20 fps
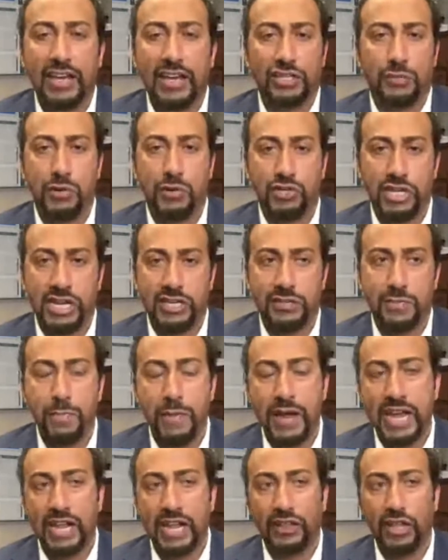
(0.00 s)
expertise.
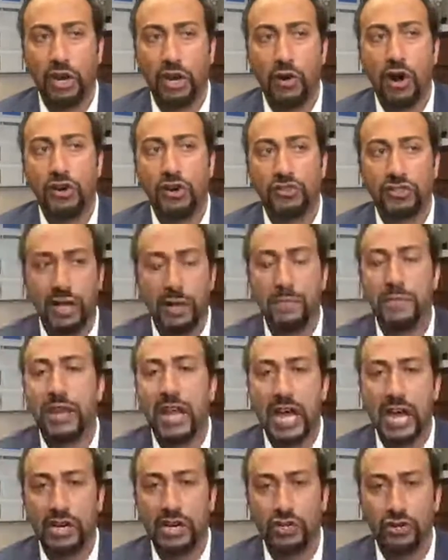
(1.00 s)
Meaning, there are some
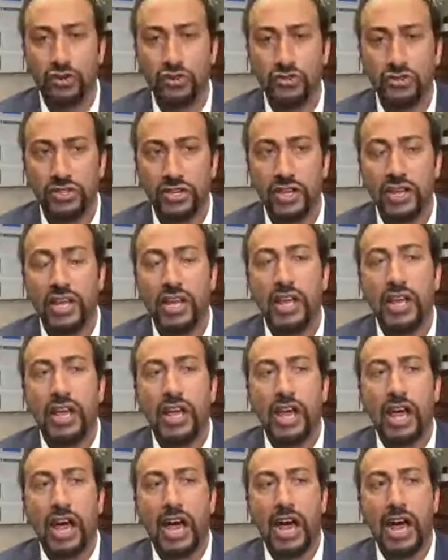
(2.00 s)
doctors
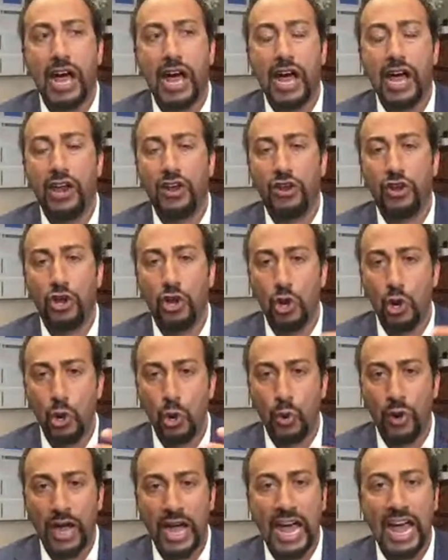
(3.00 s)
uh,
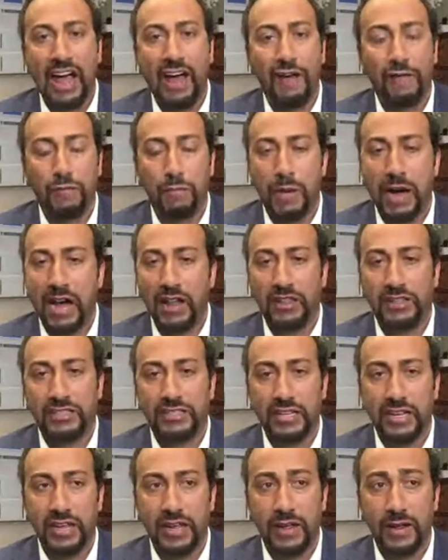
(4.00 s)
who have
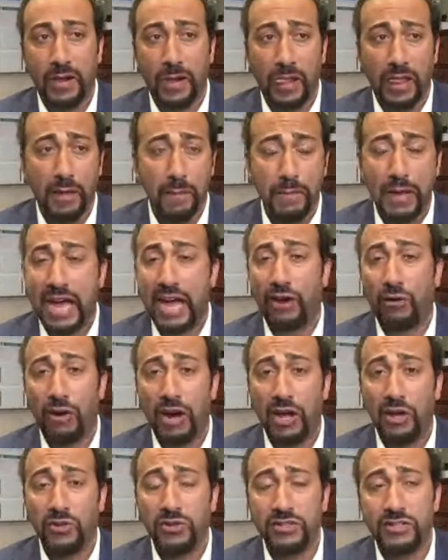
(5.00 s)
policy
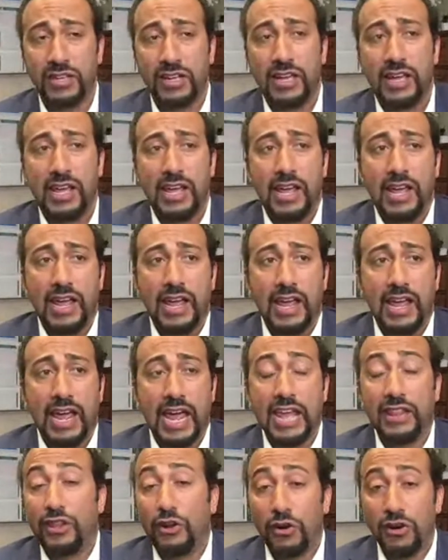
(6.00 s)
backgrounds,
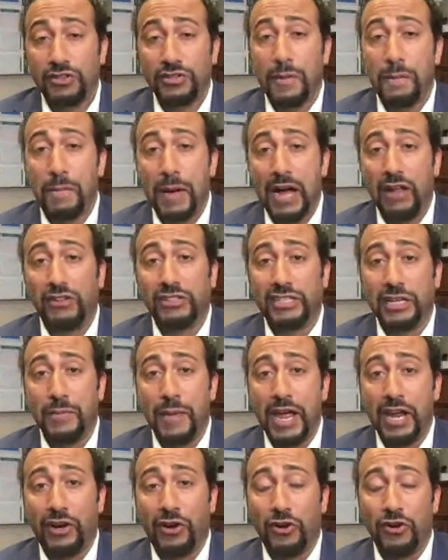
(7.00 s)
and there are some
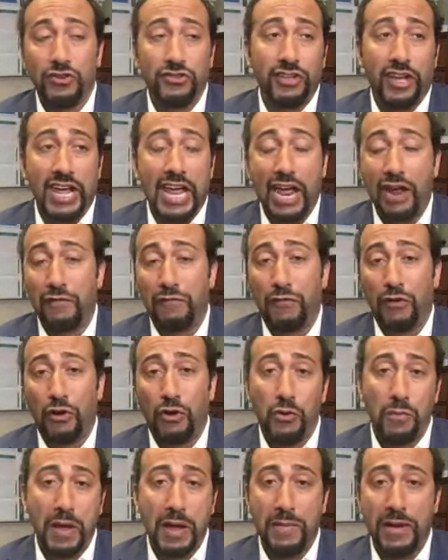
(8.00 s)
policymakers, a
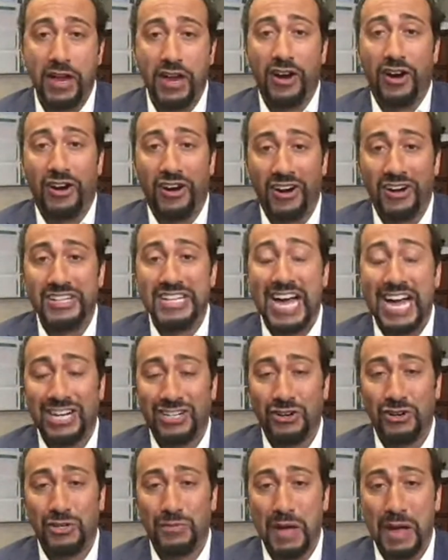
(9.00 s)
handful, who maybe are
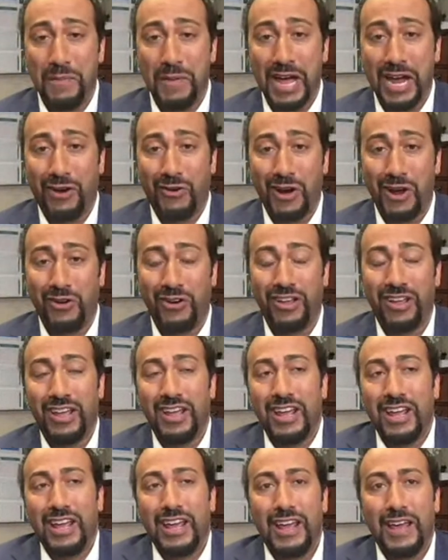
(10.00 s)
doctors by background.
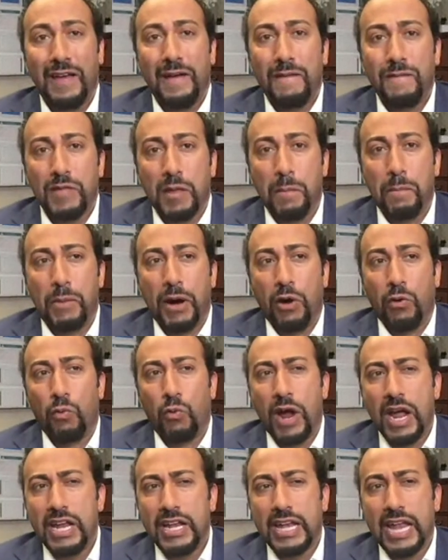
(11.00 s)
But
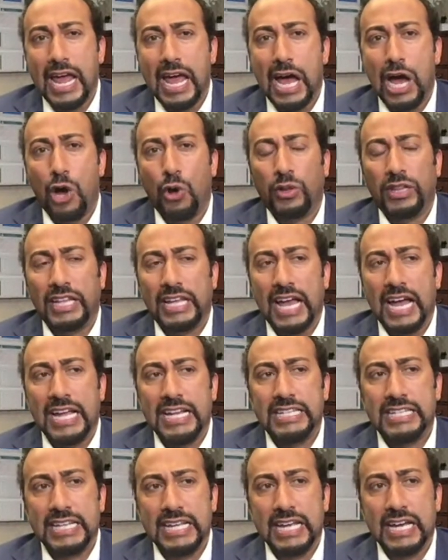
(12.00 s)
right now, the
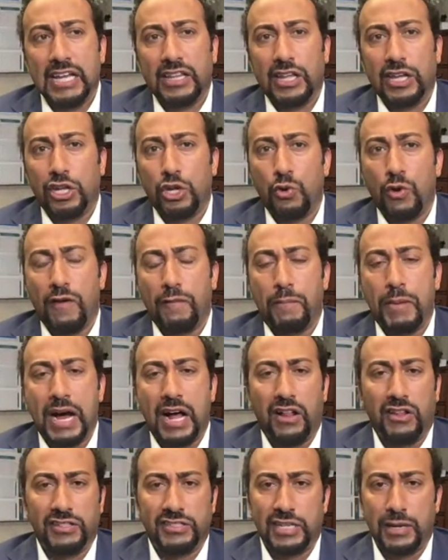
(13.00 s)
idea that you have
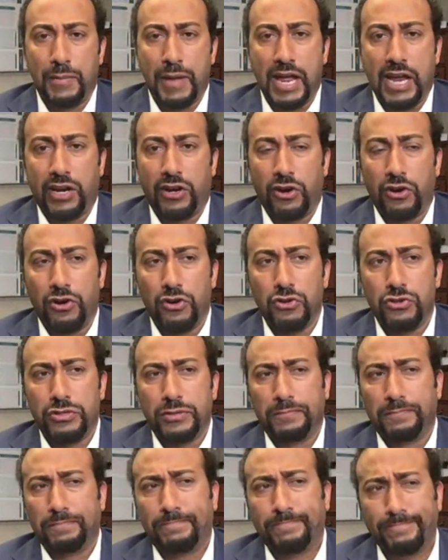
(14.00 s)

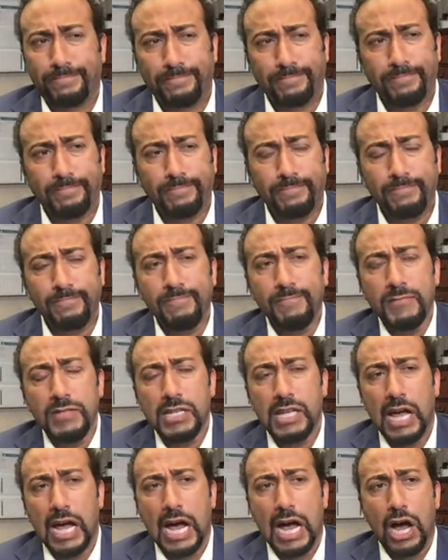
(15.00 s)
policymakers
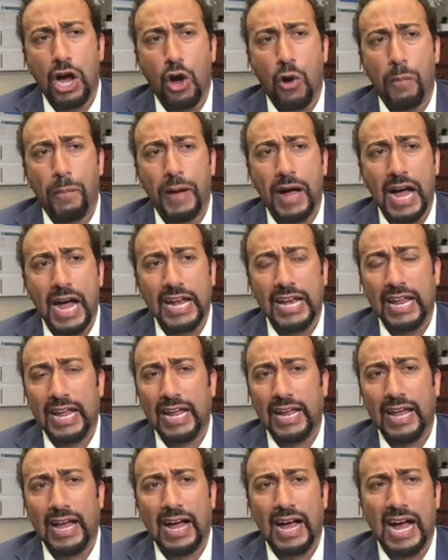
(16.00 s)
uh,
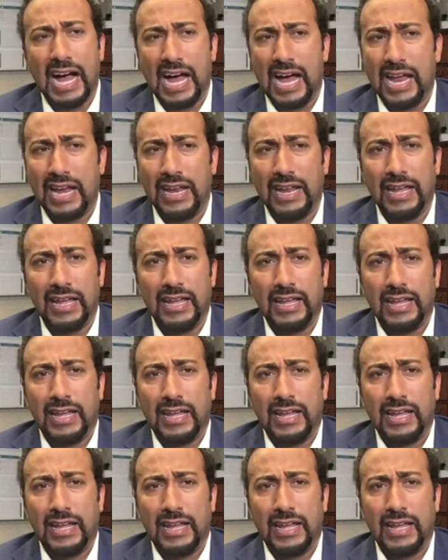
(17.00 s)
opining on,